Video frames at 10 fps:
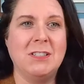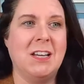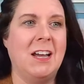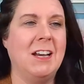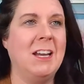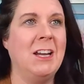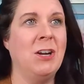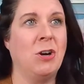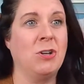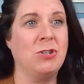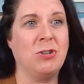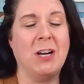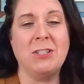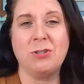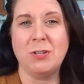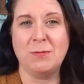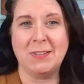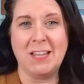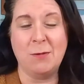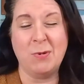anxiety or stress or something
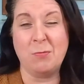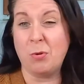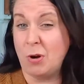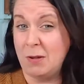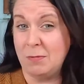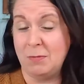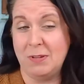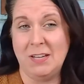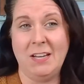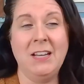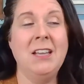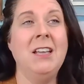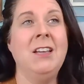like that, but probably